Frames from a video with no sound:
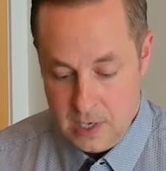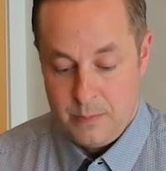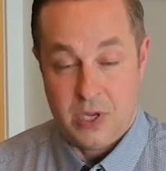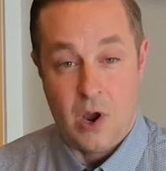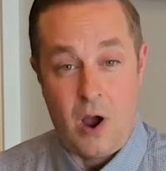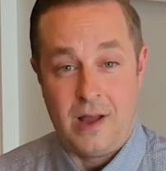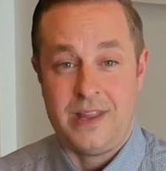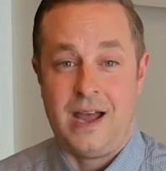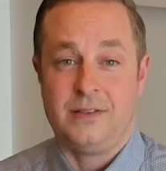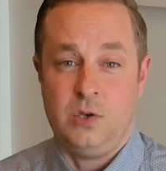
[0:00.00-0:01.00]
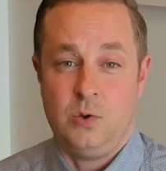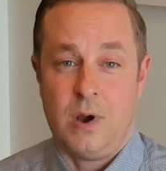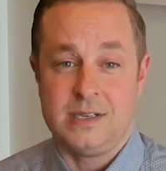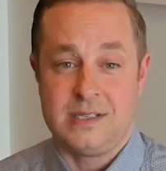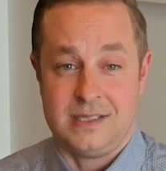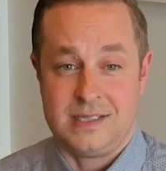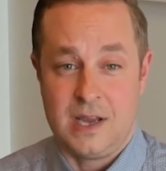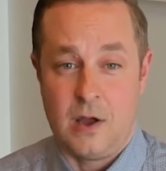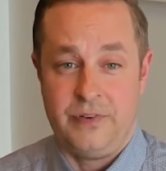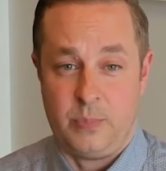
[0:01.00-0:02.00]
Beyond that, the US
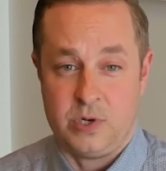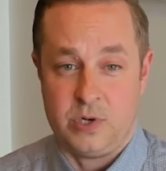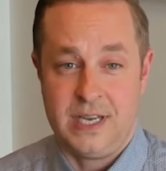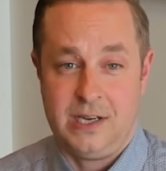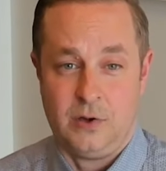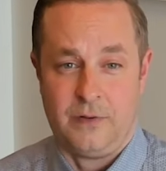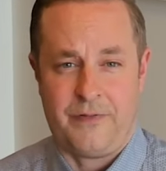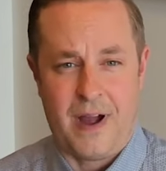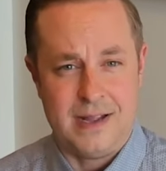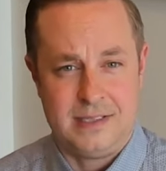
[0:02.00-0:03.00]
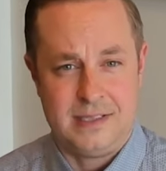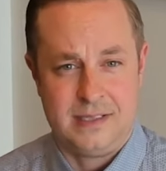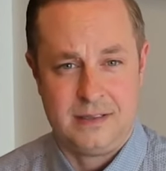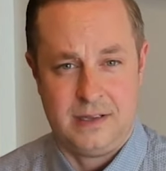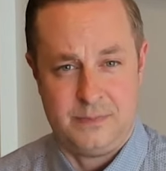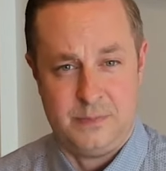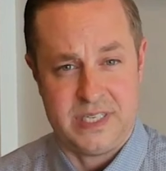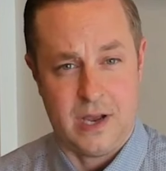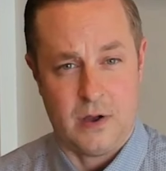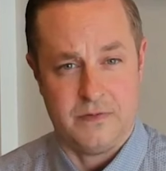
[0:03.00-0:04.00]
itself in particular finds
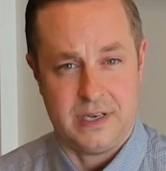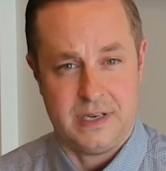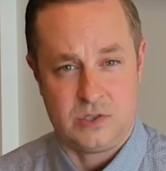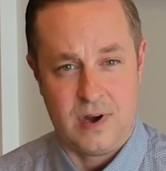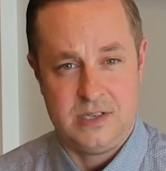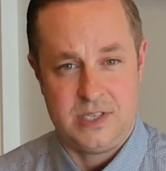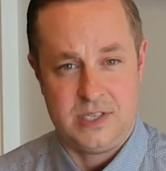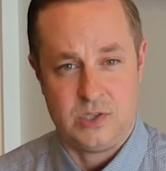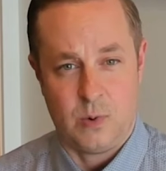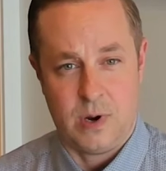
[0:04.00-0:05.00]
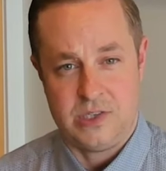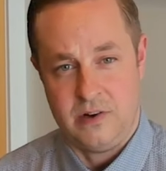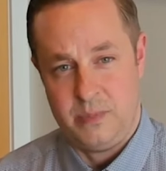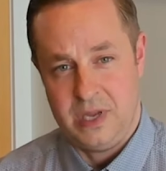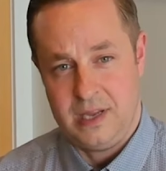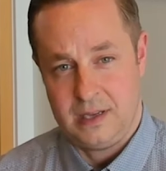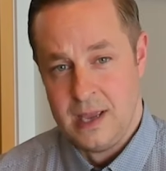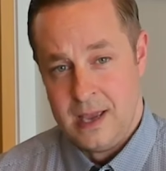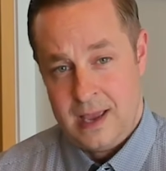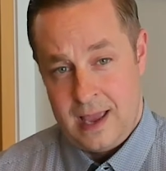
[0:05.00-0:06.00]
themselves in a strange situation of being
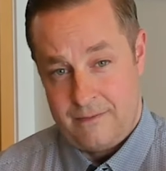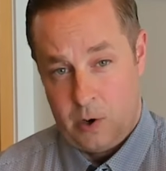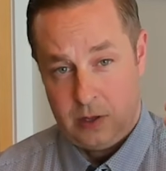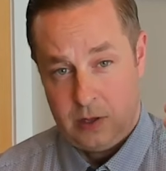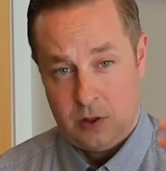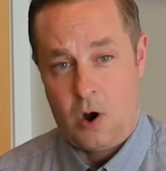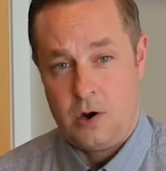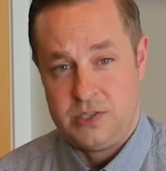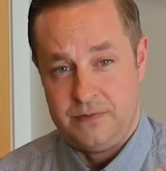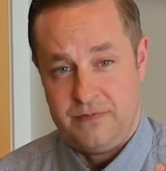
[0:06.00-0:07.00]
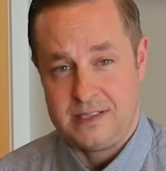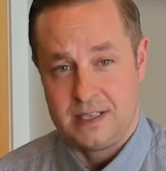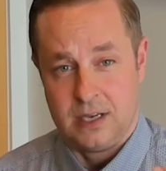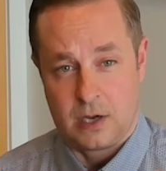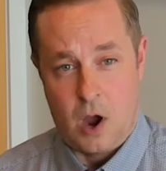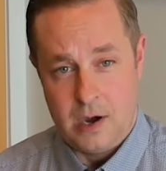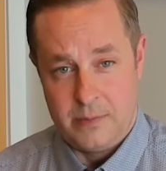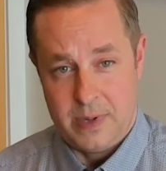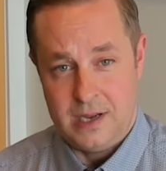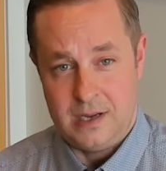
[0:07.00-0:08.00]
a very large advancing
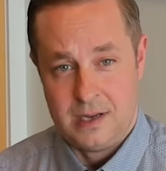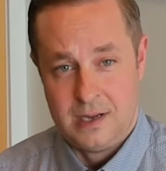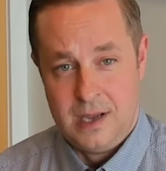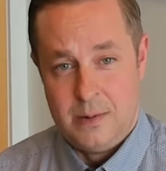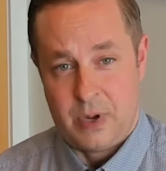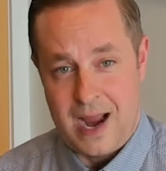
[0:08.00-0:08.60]
economy, but